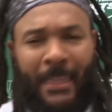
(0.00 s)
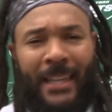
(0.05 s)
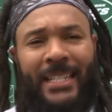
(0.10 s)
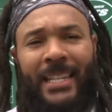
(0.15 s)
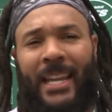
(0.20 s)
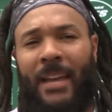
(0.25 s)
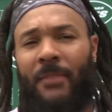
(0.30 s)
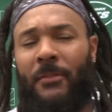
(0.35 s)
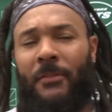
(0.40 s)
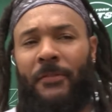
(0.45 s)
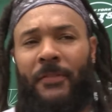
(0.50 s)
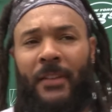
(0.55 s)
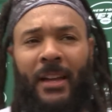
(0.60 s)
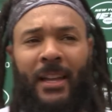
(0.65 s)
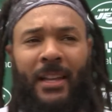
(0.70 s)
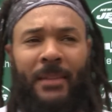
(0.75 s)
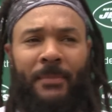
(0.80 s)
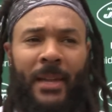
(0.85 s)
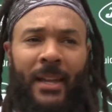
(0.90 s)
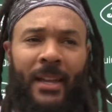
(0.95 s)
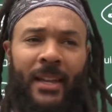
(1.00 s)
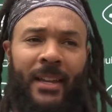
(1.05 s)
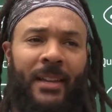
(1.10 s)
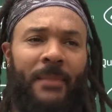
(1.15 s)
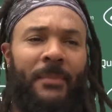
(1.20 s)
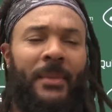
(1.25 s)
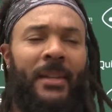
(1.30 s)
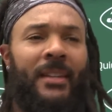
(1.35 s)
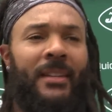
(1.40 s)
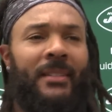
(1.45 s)
He's having fun, man.
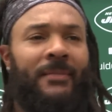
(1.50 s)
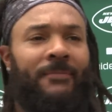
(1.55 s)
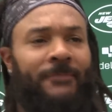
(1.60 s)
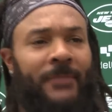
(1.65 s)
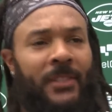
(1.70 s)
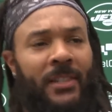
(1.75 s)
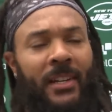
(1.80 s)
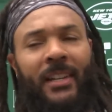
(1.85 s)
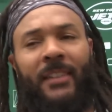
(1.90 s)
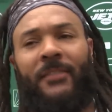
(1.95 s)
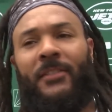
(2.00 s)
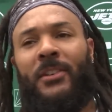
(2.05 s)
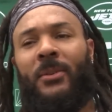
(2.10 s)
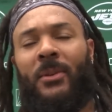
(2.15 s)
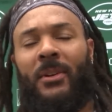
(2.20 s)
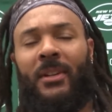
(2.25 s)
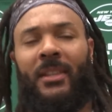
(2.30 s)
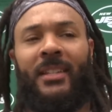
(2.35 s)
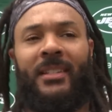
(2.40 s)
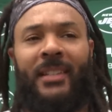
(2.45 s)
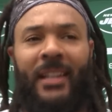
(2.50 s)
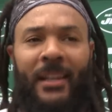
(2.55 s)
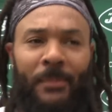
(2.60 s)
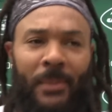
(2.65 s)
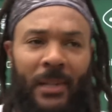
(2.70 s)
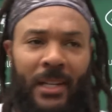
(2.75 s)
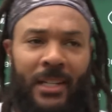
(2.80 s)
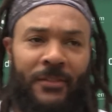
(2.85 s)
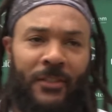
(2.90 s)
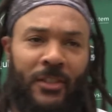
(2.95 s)
I mean, shit, if you were in the same
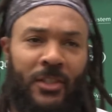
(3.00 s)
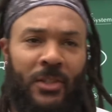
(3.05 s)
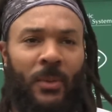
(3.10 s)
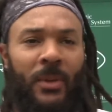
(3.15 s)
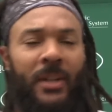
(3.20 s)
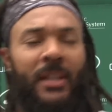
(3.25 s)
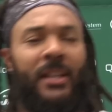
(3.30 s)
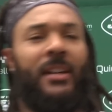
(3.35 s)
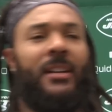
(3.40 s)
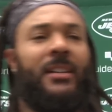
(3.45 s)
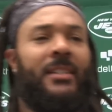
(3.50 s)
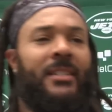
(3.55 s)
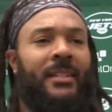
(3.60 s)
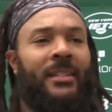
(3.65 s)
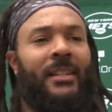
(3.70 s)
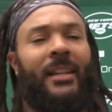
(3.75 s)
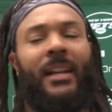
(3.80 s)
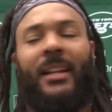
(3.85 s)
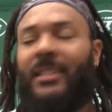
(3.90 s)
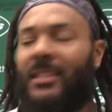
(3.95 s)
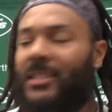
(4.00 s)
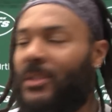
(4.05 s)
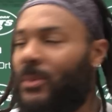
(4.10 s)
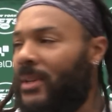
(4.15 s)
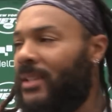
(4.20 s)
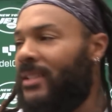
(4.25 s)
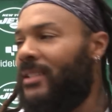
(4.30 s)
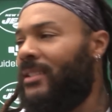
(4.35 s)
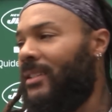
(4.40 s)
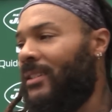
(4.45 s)
place for 20 years and got the
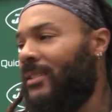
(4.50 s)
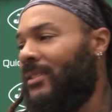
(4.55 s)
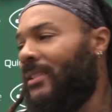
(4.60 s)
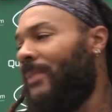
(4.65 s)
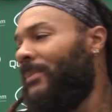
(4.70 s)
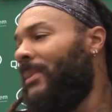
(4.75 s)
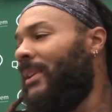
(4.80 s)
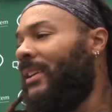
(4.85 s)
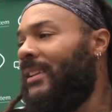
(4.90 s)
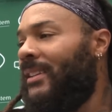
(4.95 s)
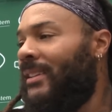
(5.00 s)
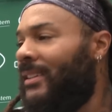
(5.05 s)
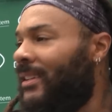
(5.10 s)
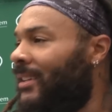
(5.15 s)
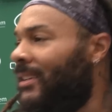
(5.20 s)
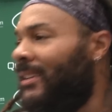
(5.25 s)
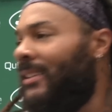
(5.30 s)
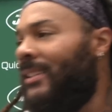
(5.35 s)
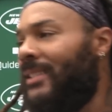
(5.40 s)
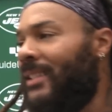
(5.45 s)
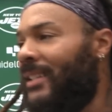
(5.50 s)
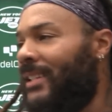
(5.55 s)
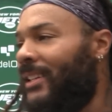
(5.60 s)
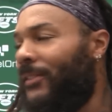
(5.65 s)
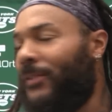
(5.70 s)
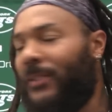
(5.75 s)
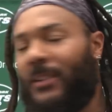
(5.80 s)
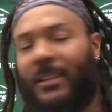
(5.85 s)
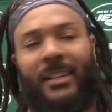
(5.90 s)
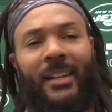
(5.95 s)
switch too, I mean, it's a
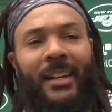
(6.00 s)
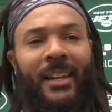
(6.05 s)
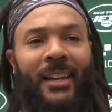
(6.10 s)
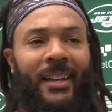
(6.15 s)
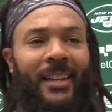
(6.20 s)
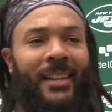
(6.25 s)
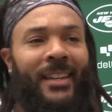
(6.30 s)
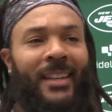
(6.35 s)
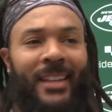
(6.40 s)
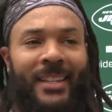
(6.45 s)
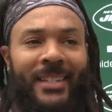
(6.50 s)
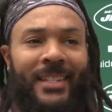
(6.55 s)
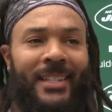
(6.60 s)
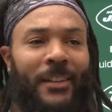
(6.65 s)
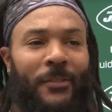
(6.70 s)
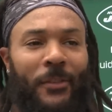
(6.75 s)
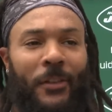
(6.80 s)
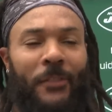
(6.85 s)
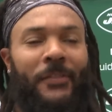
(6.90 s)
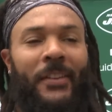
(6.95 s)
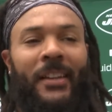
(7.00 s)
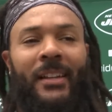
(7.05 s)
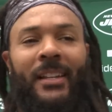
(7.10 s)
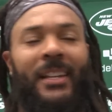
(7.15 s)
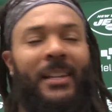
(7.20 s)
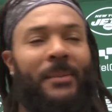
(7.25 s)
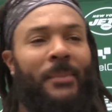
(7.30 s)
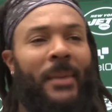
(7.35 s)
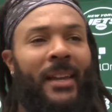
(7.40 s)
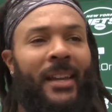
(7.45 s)
different
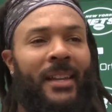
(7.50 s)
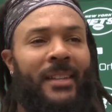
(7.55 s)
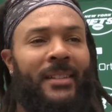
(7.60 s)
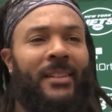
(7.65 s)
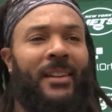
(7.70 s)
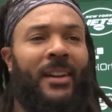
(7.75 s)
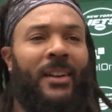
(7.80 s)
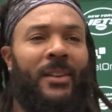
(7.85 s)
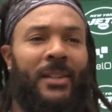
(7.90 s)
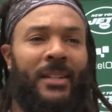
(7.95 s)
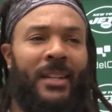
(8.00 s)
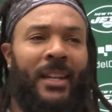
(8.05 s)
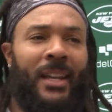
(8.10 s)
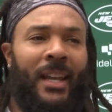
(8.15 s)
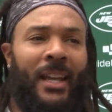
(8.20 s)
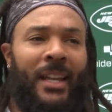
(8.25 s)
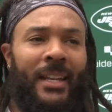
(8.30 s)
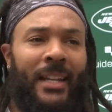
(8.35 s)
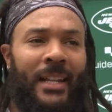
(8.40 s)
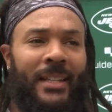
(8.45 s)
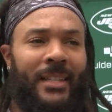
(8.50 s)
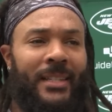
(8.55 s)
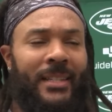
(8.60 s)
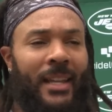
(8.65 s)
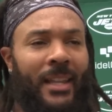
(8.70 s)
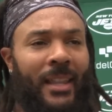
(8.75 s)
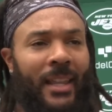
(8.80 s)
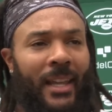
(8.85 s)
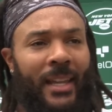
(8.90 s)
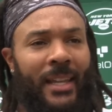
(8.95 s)
feeling, man, you know, and not to
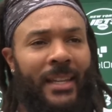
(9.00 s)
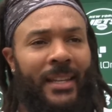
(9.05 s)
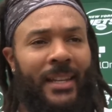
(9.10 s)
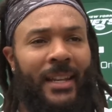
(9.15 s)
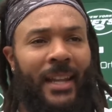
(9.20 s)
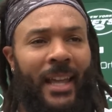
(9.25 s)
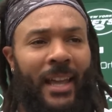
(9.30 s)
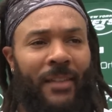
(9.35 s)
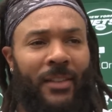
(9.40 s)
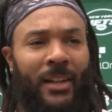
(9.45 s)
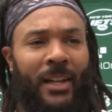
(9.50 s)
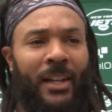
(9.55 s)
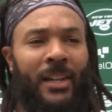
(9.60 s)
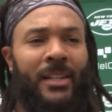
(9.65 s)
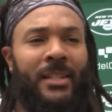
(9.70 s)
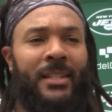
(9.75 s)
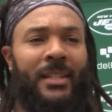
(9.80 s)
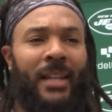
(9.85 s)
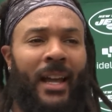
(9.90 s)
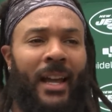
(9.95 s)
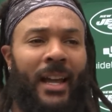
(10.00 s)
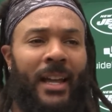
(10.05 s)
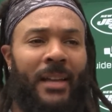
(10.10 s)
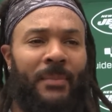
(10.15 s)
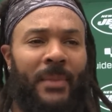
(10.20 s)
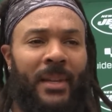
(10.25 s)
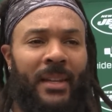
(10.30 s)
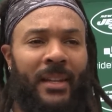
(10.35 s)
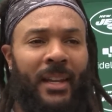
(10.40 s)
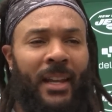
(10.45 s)
say that he didn't have a good
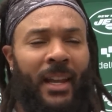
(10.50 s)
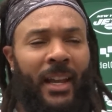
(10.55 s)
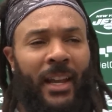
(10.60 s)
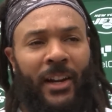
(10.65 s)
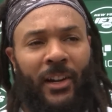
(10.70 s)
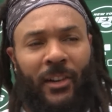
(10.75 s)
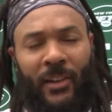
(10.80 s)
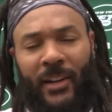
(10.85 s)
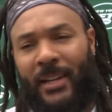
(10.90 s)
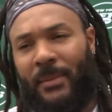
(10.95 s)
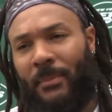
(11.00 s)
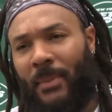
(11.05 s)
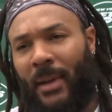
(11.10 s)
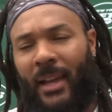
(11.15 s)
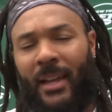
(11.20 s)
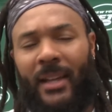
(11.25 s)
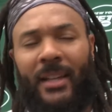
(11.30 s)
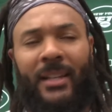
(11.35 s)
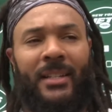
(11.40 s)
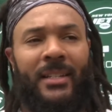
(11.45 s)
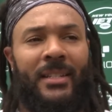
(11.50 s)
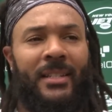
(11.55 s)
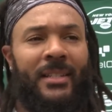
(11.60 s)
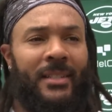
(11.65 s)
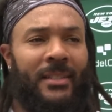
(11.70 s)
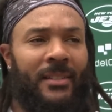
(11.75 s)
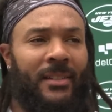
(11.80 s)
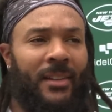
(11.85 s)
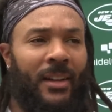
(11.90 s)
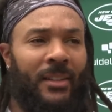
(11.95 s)
time in Green Bay,
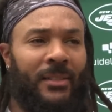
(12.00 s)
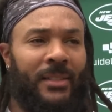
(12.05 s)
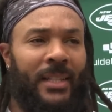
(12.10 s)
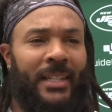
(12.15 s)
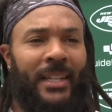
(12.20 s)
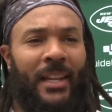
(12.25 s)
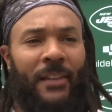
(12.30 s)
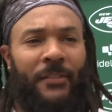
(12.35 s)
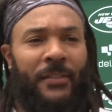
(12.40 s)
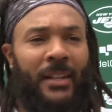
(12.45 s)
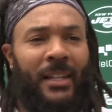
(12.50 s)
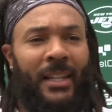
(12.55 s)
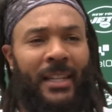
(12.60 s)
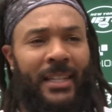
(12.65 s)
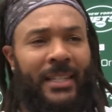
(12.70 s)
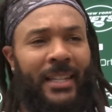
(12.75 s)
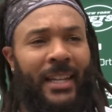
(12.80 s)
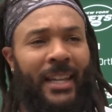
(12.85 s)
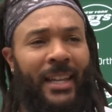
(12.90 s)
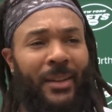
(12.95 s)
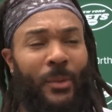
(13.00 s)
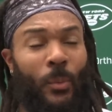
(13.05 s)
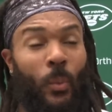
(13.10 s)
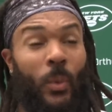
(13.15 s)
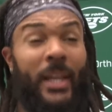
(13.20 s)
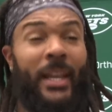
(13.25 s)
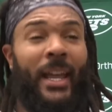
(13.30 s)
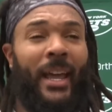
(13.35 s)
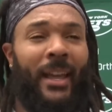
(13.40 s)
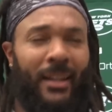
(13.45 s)
because, you know, he definitely did.
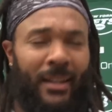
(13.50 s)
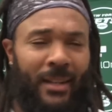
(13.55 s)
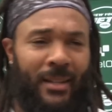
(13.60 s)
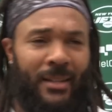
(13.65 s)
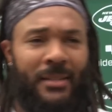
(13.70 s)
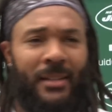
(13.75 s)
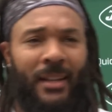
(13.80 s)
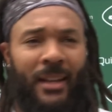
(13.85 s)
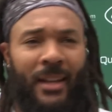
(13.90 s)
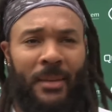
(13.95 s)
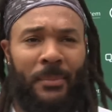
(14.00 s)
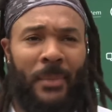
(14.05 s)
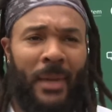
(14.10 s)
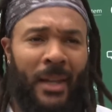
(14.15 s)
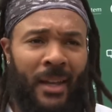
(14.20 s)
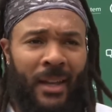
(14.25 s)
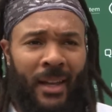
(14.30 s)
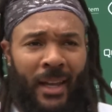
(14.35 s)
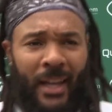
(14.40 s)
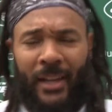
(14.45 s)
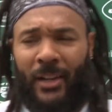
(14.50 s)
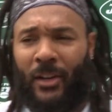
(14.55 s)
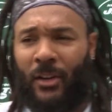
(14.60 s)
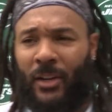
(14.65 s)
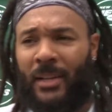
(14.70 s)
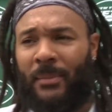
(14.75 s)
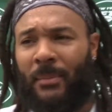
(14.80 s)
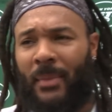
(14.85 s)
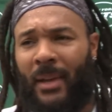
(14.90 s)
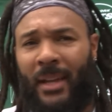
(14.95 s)
We had a good time in
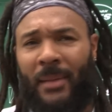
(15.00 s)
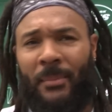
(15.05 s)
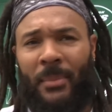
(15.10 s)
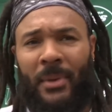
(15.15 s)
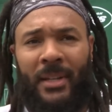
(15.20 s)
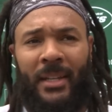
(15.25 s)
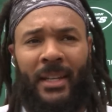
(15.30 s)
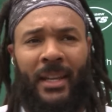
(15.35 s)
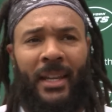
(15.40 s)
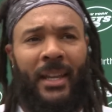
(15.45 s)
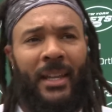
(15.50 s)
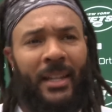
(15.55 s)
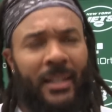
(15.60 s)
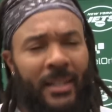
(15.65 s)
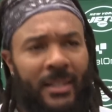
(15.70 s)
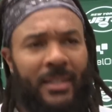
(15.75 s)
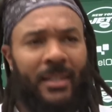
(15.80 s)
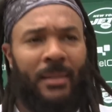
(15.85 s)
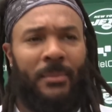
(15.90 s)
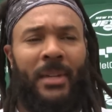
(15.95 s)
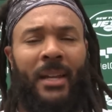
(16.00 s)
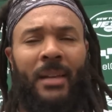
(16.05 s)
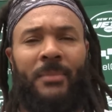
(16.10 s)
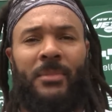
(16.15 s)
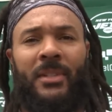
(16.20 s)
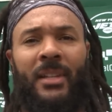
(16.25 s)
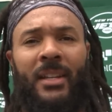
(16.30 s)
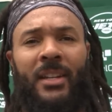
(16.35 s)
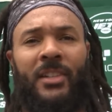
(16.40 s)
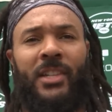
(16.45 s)
Green Bay. But again, sometimes
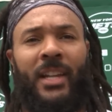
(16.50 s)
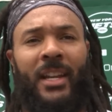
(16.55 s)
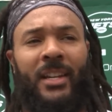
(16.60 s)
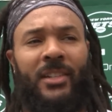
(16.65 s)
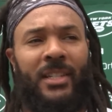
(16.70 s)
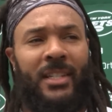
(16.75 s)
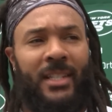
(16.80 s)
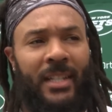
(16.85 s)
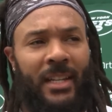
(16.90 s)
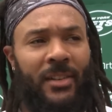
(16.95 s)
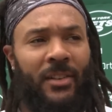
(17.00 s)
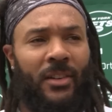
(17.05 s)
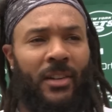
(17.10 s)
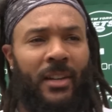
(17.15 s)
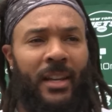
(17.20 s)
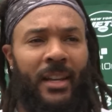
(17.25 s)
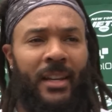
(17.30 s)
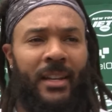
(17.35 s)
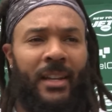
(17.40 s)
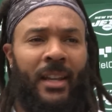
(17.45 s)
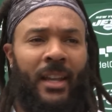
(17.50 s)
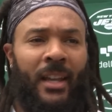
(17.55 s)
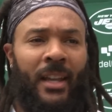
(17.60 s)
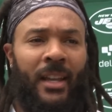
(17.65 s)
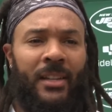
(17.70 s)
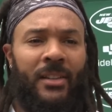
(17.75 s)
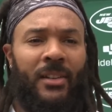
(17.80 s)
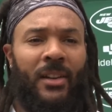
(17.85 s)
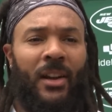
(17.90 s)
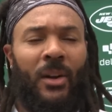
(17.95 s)
you need a change of scenery, and,
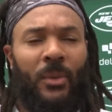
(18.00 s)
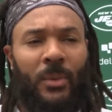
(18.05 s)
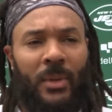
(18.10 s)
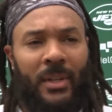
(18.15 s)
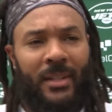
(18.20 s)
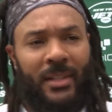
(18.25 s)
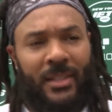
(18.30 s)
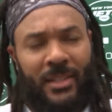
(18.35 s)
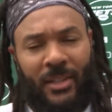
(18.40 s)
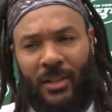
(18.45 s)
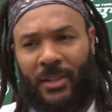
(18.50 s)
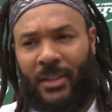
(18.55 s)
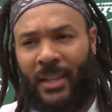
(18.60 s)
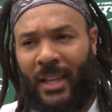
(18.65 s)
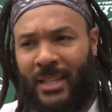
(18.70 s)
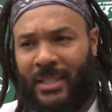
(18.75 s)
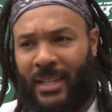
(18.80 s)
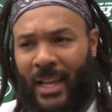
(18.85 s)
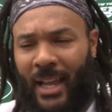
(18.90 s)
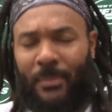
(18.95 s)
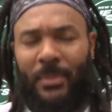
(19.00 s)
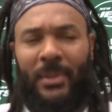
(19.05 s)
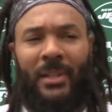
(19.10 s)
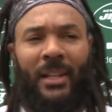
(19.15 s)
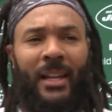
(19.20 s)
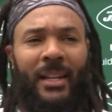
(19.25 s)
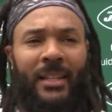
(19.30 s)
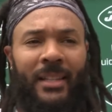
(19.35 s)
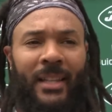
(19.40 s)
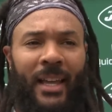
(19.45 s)
you know, when certain things happen
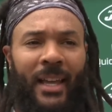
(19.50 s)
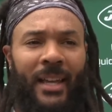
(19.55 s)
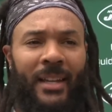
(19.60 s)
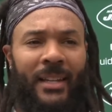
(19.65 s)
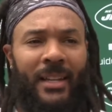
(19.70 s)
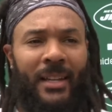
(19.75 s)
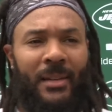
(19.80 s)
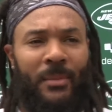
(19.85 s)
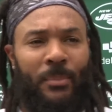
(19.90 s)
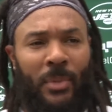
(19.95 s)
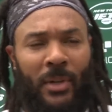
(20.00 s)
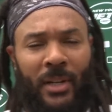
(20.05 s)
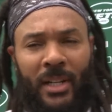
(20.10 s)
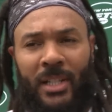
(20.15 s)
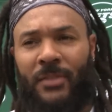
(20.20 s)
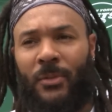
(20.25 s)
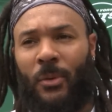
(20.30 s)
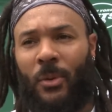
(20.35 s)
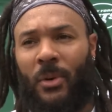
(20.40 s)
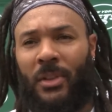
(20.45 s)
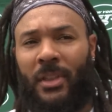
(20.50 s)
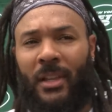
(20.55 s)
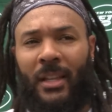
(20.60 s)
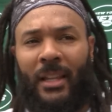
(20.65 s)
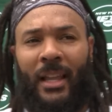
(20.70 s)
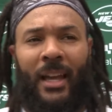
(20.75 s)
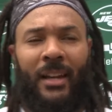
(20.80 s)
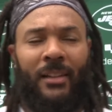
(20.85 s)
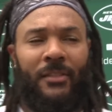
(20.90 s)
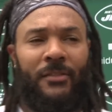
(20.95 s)
like that, it brings forth a
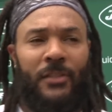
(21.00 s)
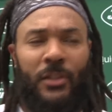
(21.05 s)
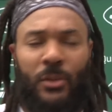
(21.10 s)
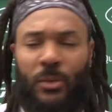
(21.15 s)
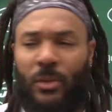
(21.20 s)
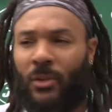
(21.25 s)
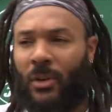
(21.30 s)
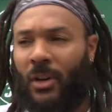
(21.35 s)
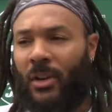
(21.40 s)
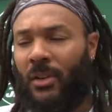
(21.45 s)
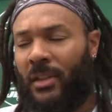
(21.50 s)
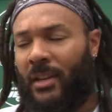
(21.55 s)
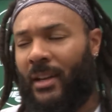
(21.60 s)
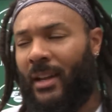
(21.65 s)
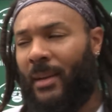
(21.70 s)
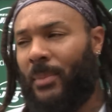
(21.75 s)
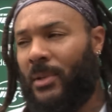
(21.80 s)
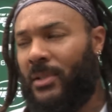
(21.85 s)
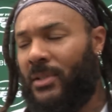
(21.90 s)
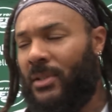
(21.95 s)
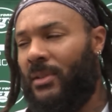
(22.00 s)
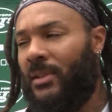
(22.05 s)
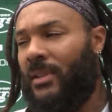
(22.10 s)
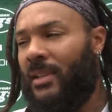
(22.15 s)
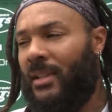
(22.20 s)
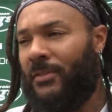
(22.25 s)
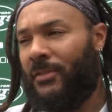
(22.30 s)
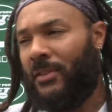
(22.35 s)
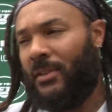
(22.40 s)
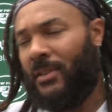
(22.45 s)
lot of new growth and
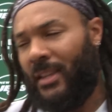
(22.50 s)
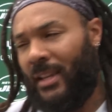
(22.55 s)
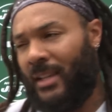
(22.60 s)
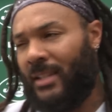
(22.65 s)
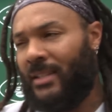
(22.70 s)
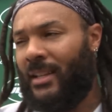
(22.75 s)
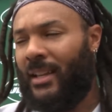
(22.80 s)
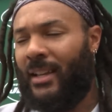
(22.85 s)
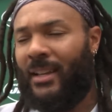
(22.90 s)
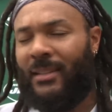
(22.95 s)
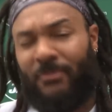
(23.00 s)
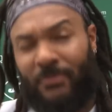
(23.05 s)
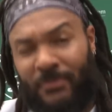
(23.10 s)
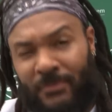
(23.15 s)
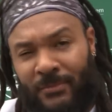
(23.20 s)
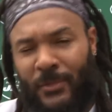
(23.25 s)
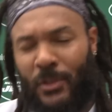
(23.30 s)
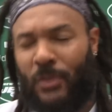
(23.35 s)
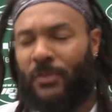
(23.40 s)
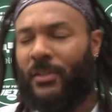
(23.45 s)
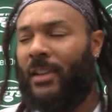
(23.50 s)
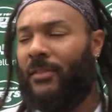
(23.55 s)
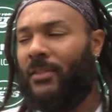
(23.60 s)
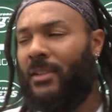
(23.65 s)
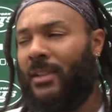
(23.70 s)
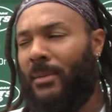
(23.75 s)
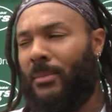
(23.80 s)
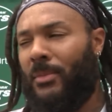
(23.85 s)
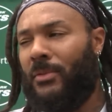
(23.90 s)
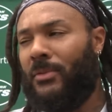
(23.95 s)
opportunity for things that you've never
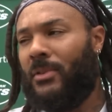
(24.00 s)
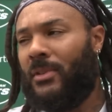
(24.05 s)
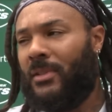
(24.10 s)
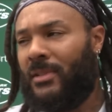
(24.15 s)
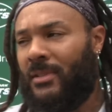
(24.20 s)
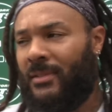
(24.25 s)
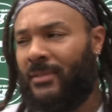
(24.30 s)
done before.